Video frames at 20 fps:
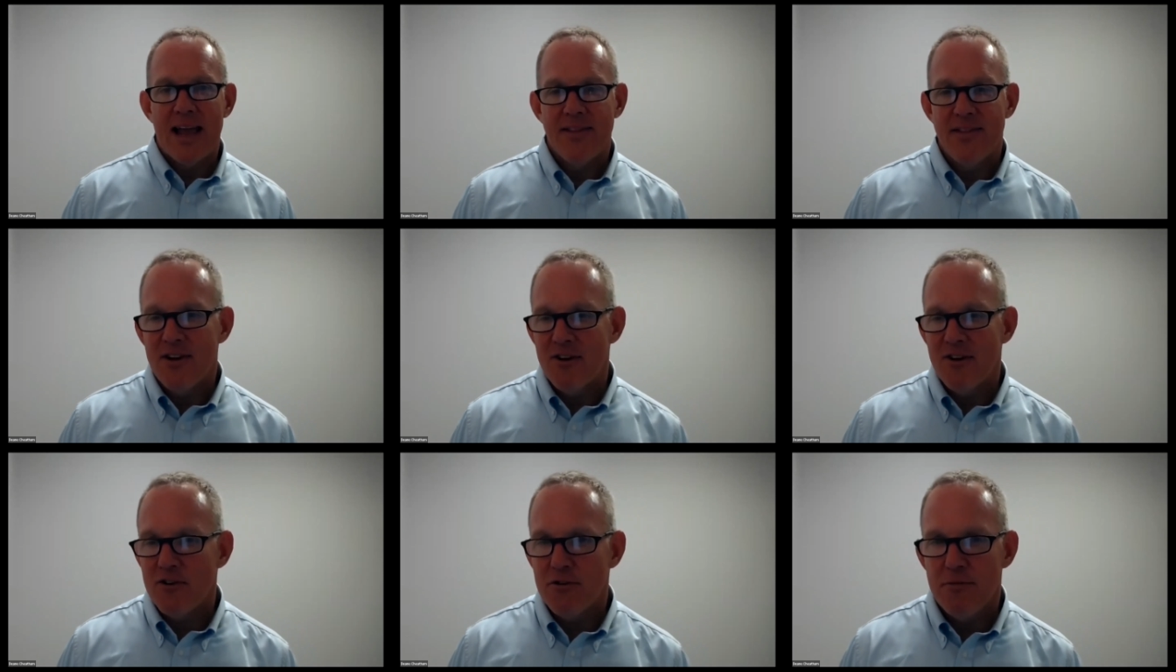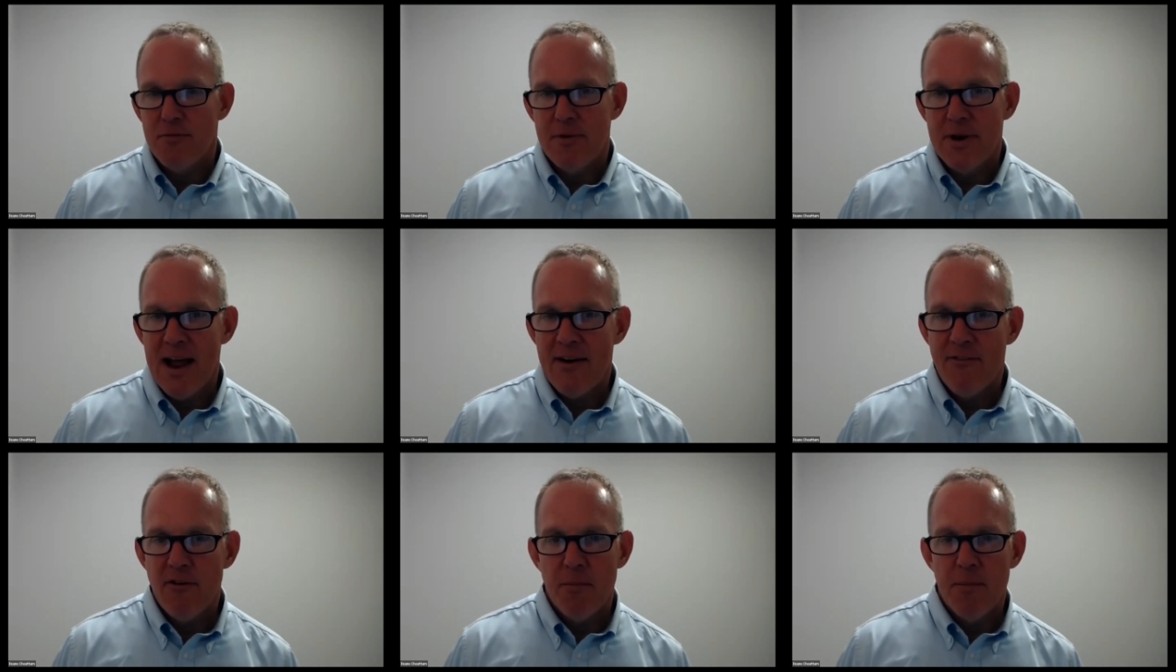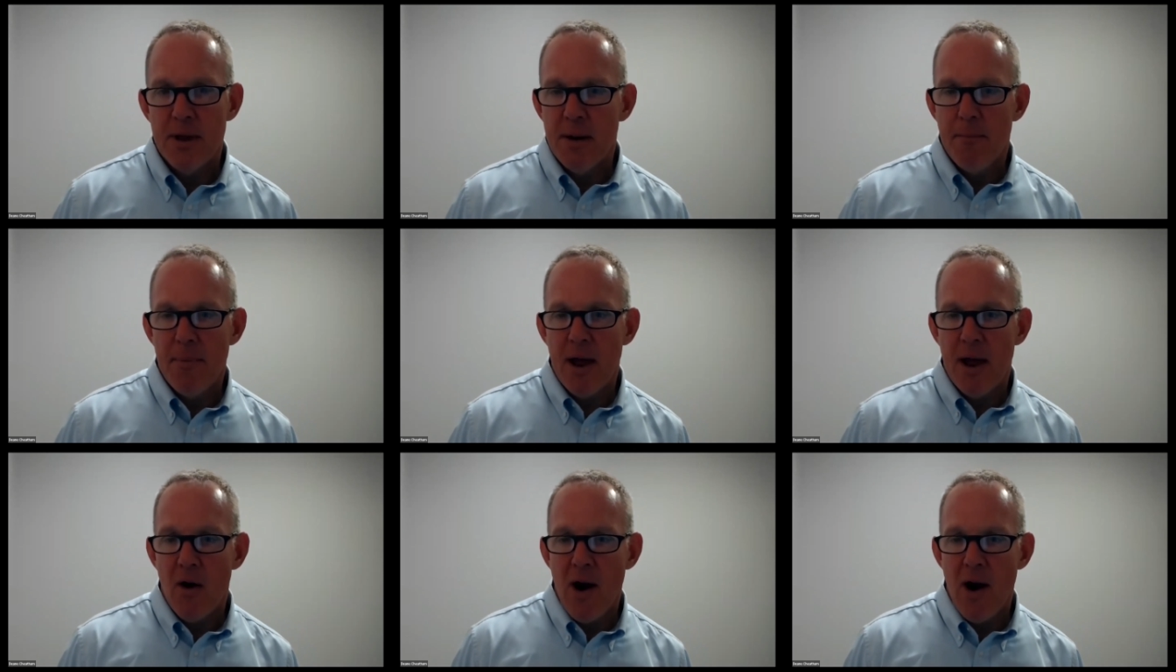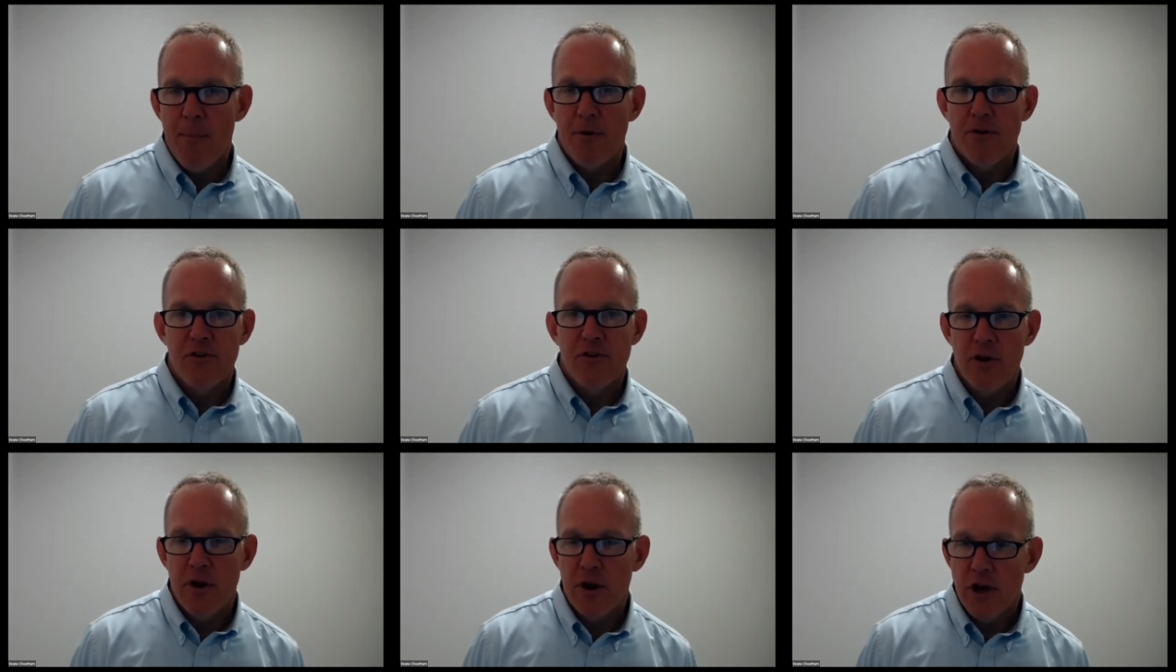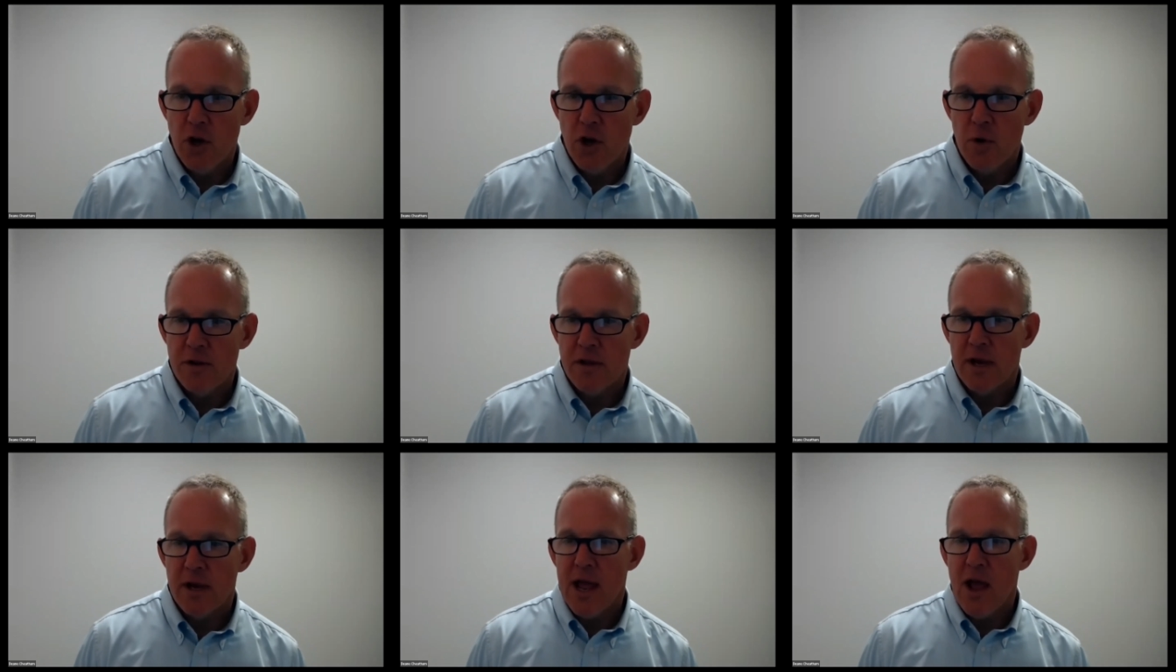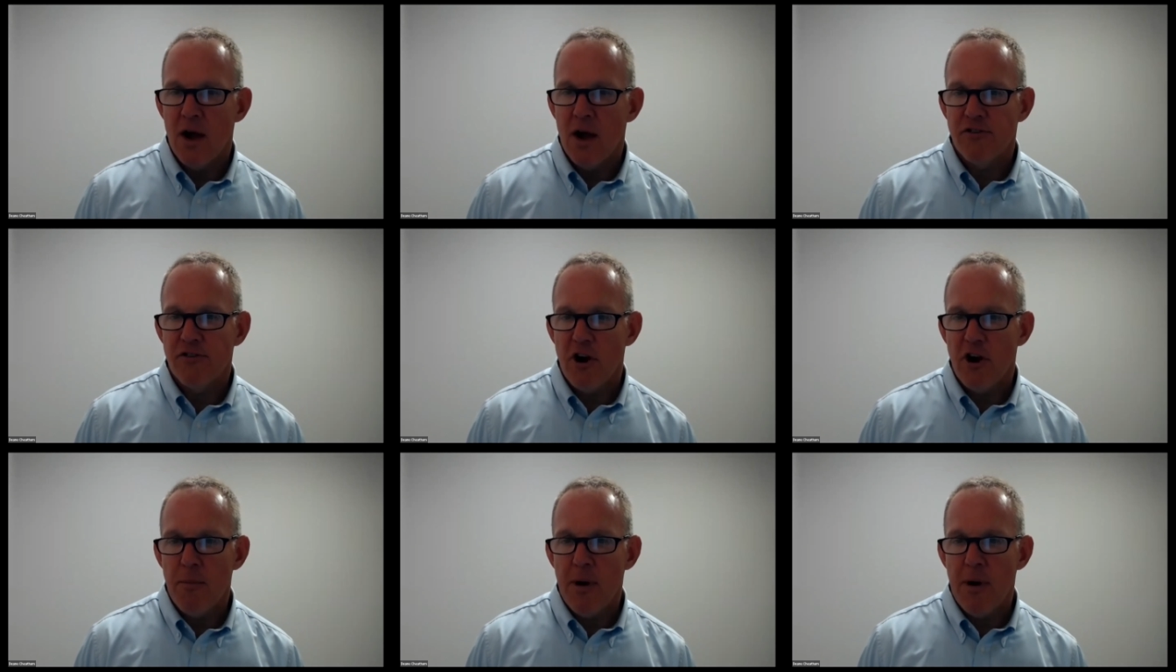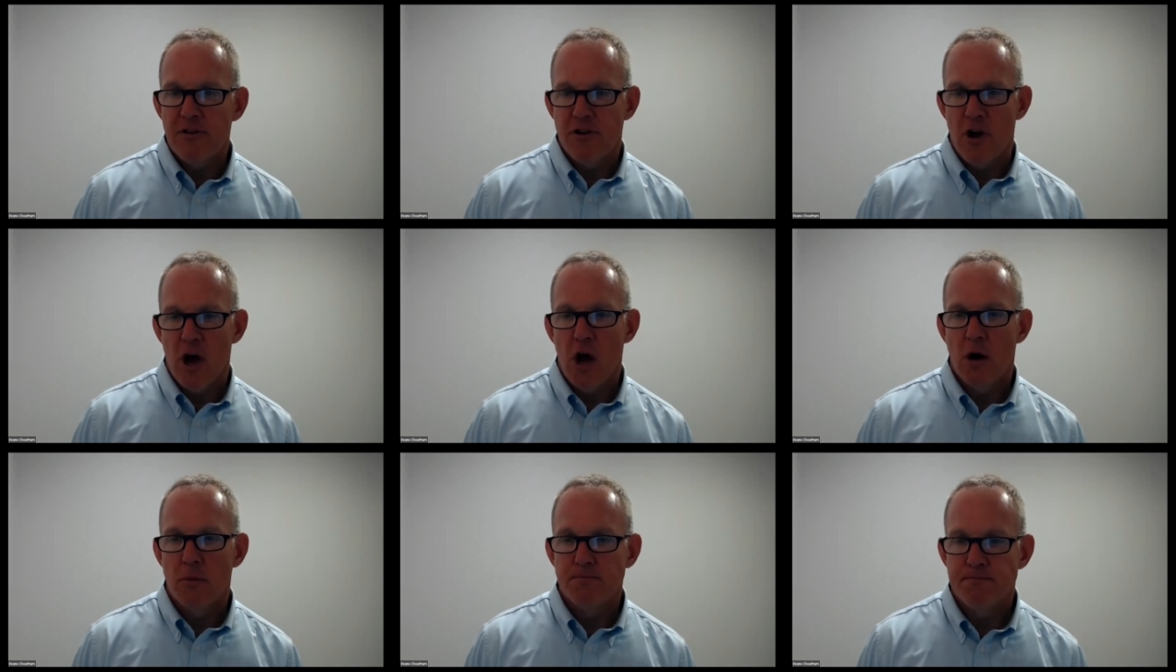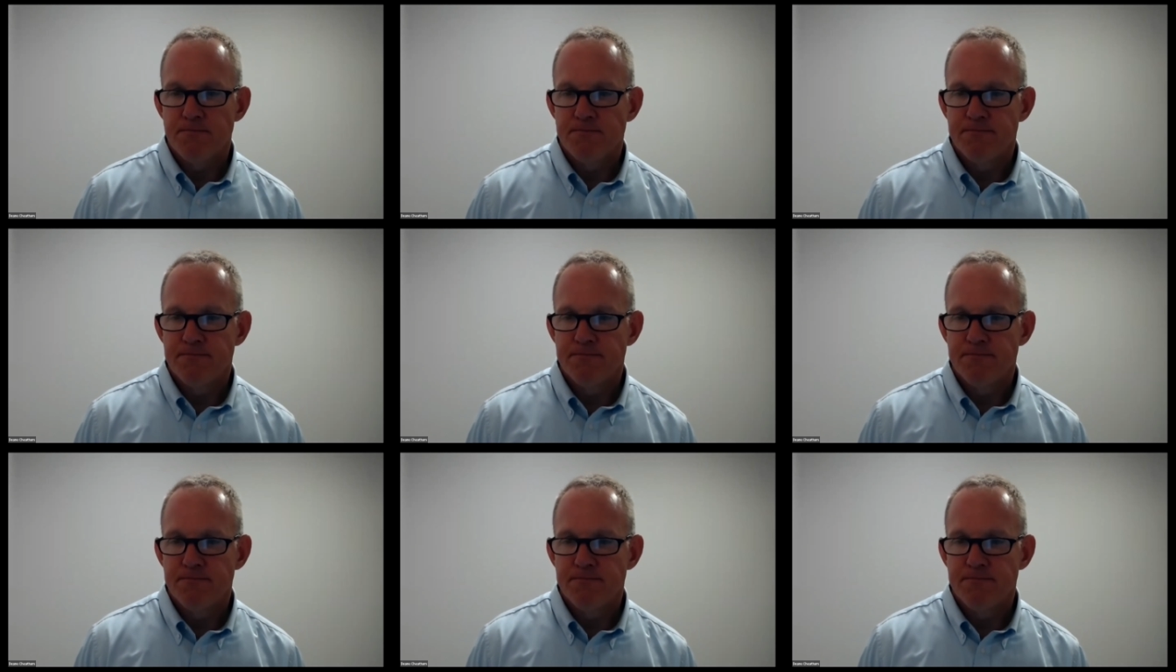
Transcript: there's never been a better opportunity to do it than now, because everybody's home.